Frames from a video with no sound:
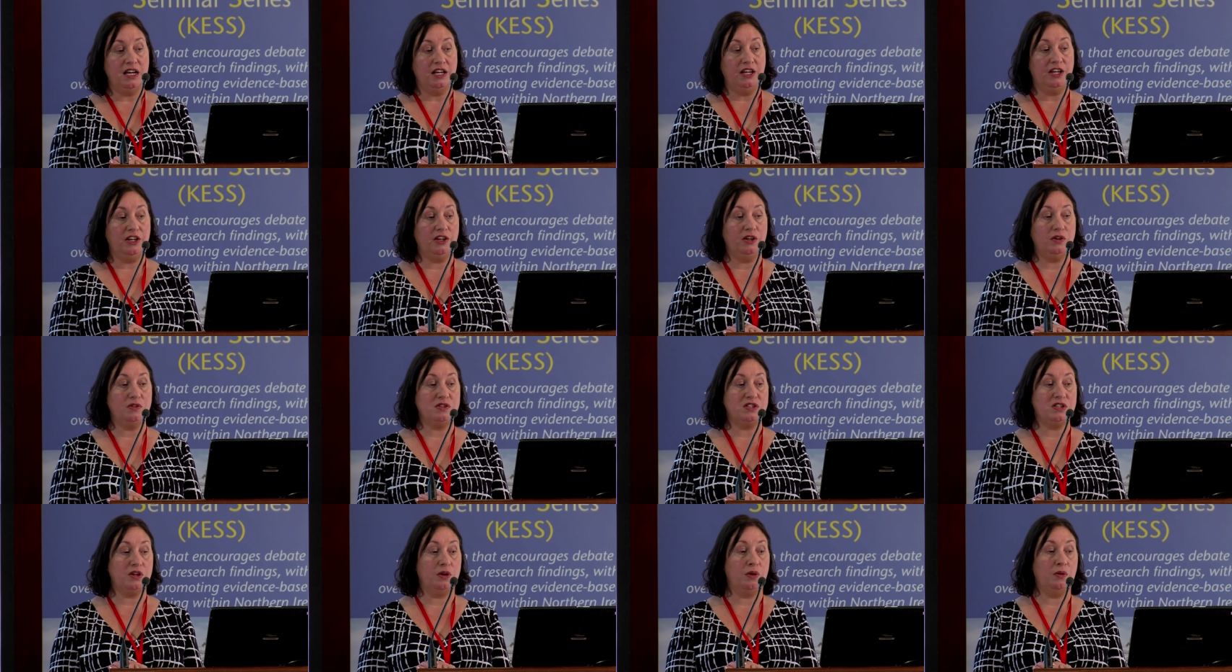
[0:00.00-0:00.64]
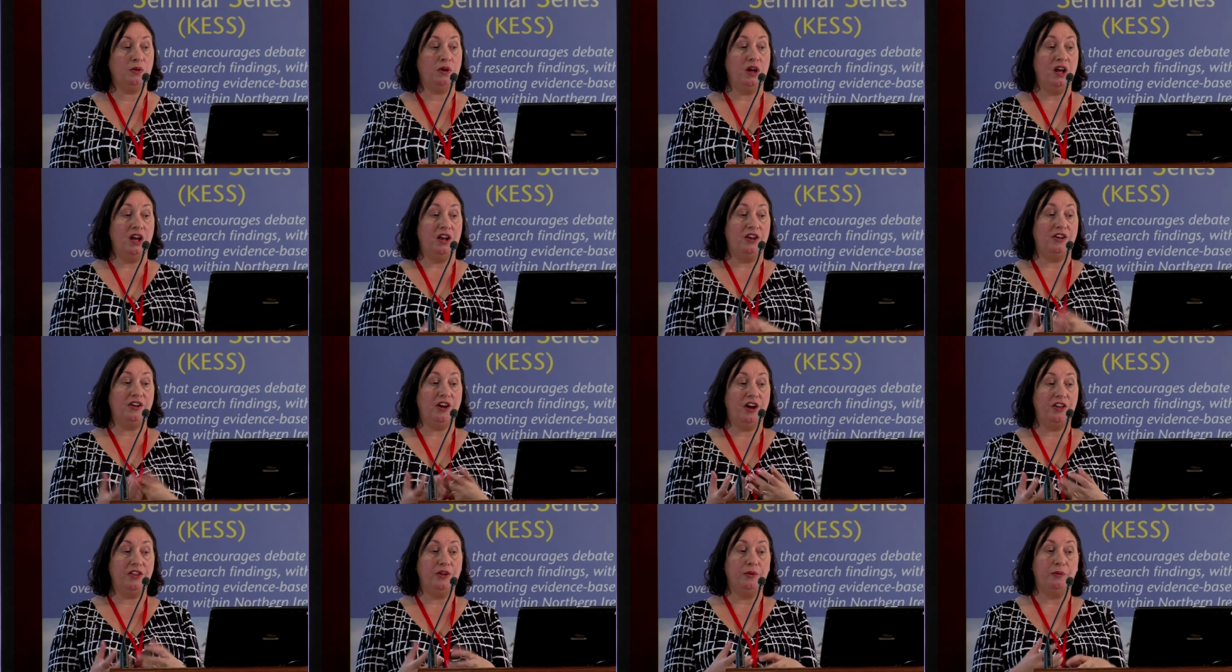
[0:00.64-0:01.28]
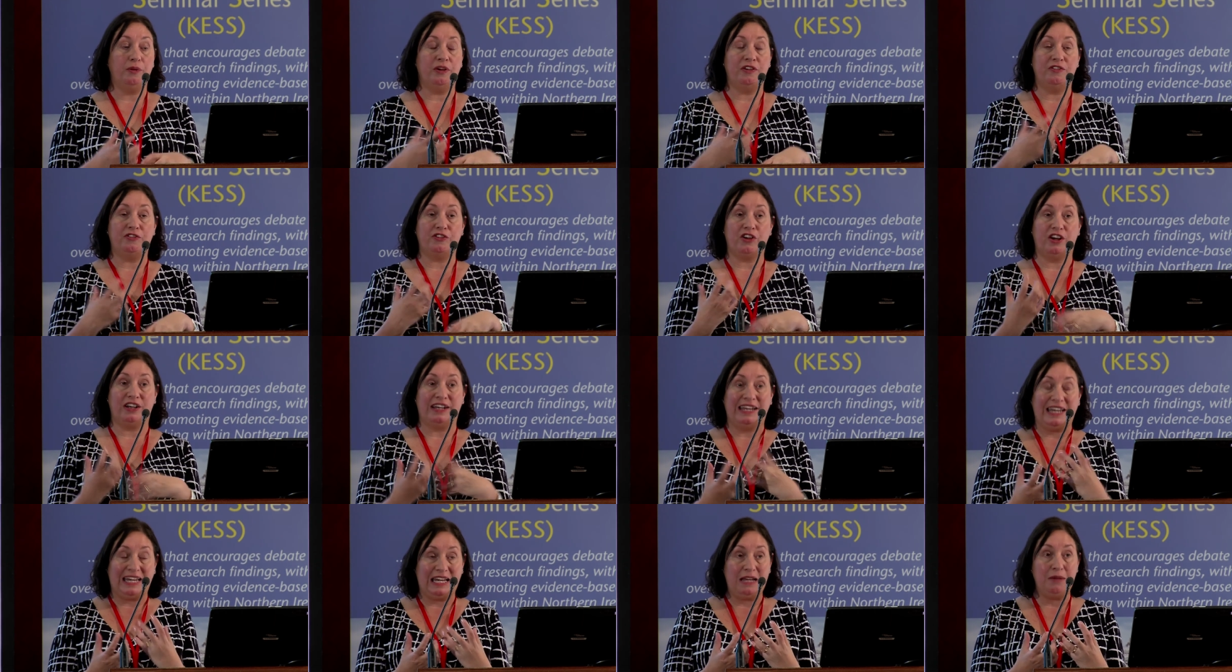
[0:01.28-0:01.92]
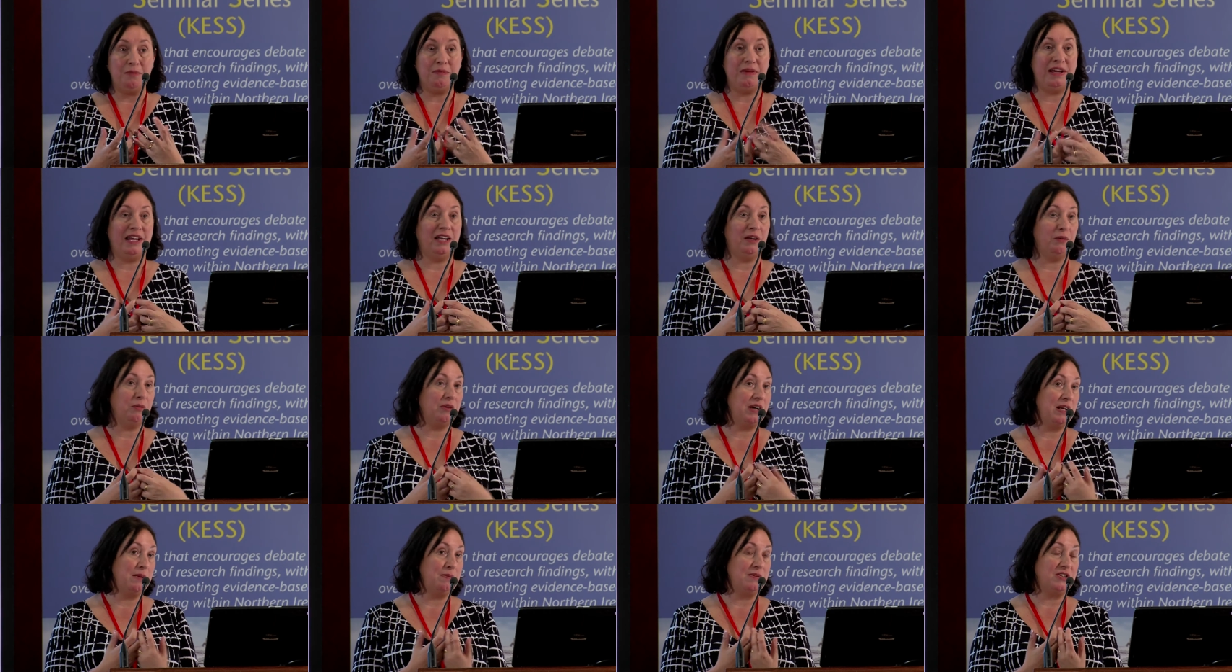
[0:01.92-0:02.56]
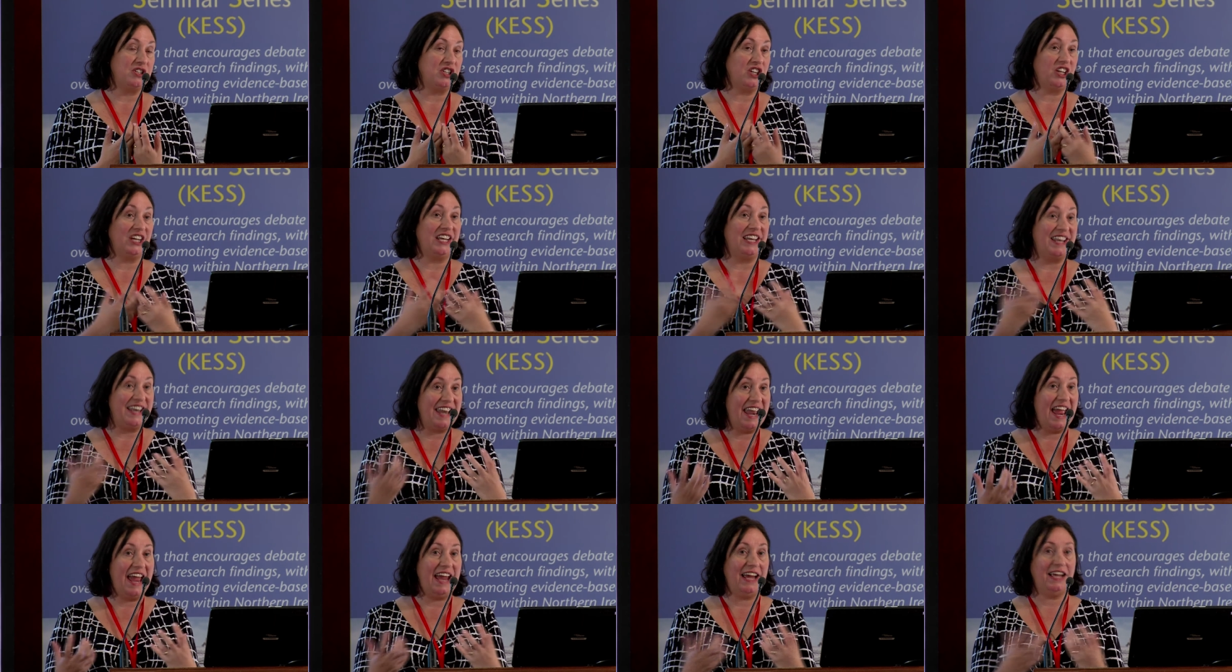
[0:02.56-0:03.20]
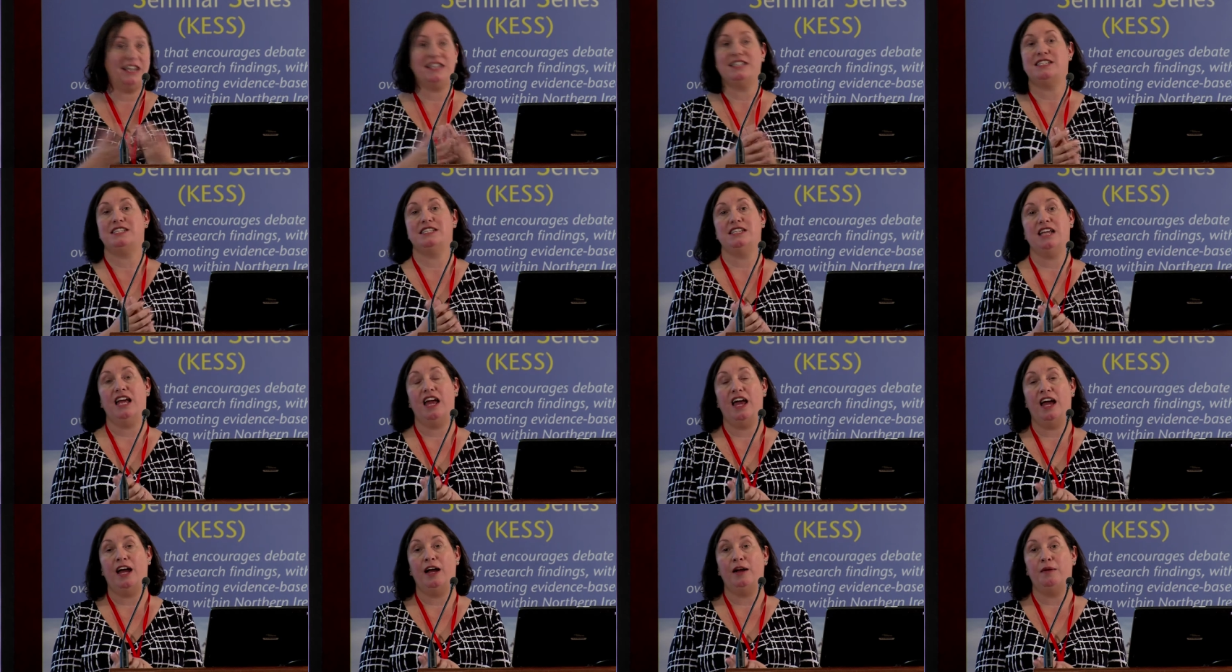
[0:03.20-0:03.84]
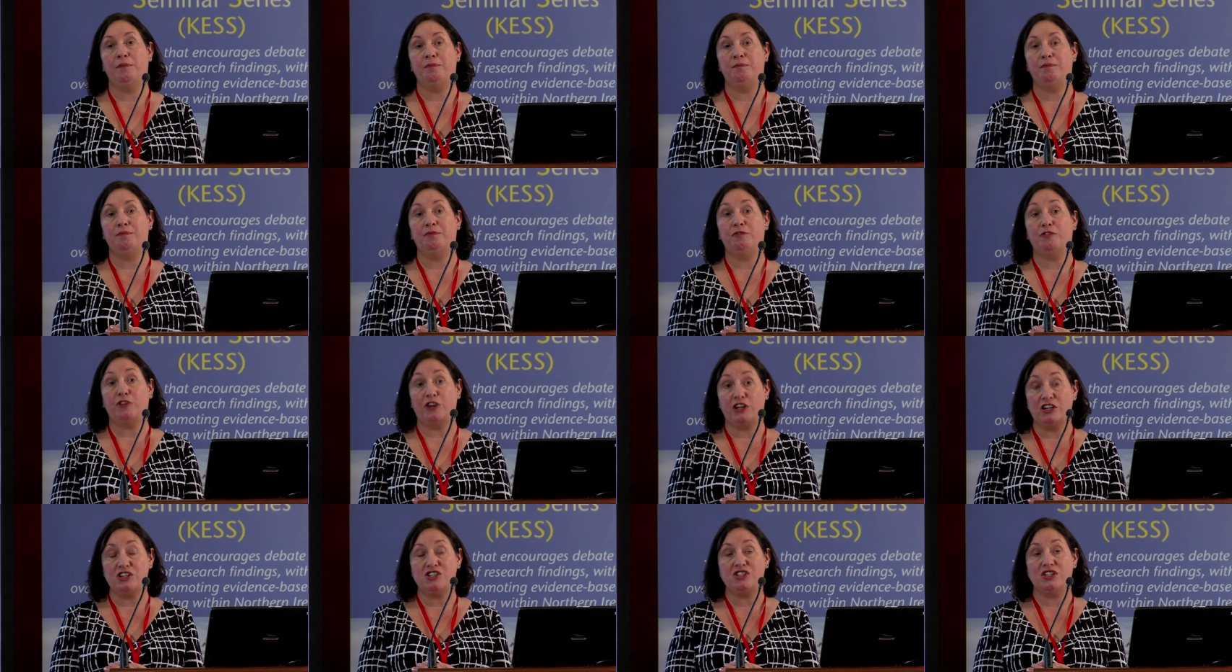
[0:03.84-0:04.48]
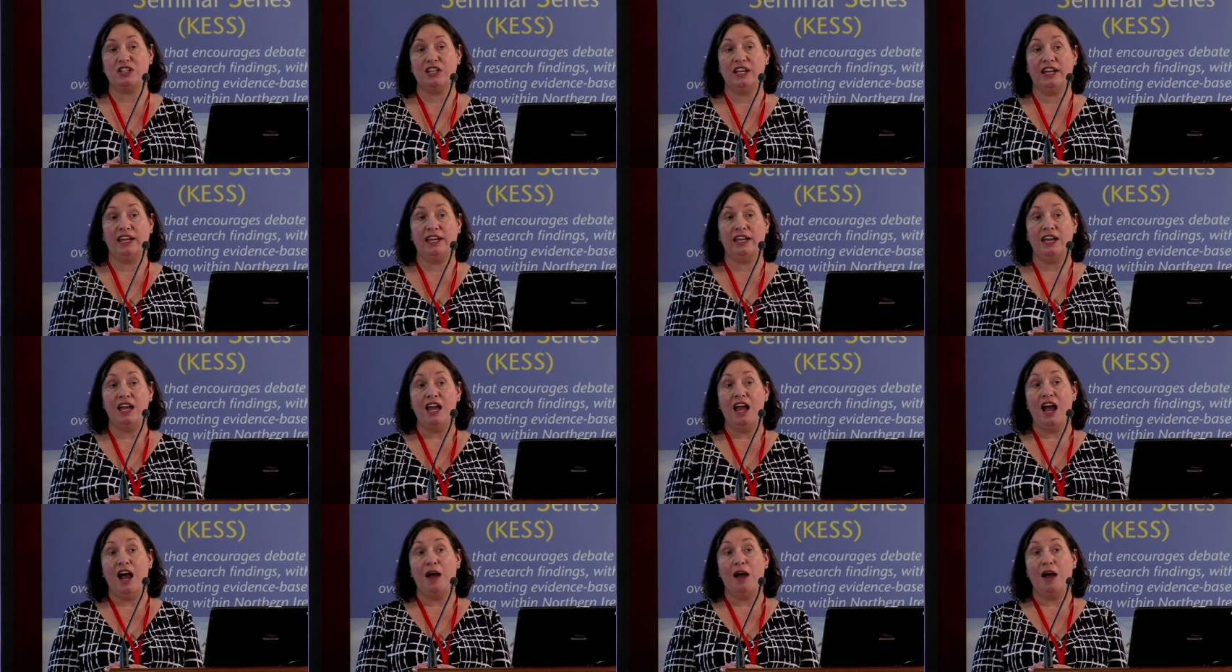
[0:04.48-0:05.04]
You know, so now that we've got email, we're able to connect um, virtually,